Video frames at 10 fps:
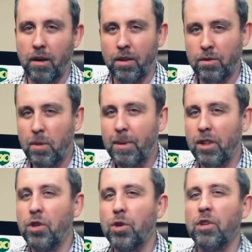I'll talk about the
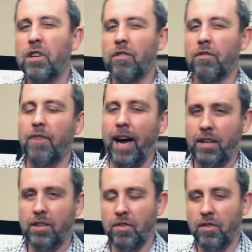2 different
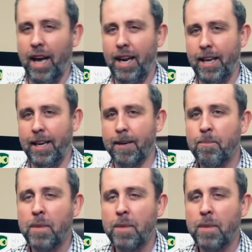factors of that here,